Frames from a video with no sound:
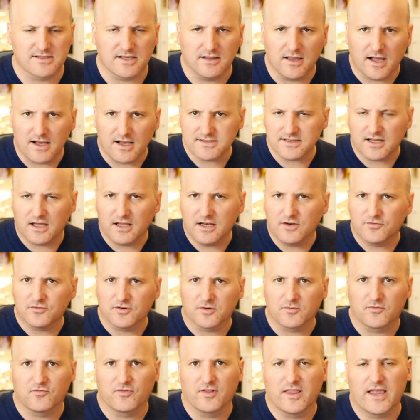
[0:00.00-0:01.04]
Gloss kind of
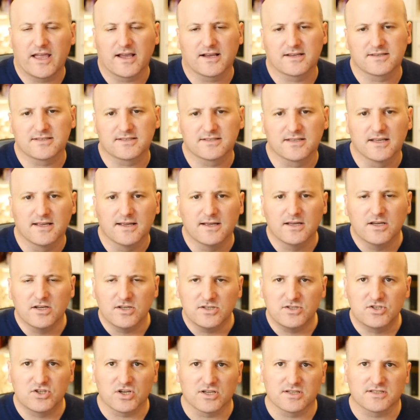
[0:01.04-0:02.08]
reflects
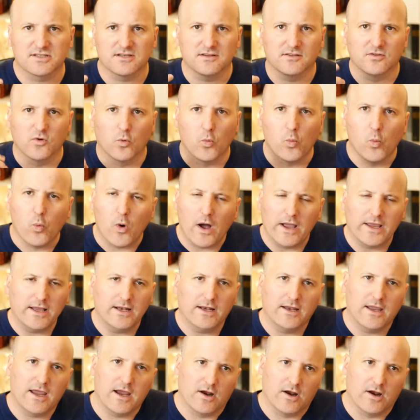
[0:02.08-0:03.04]
just the white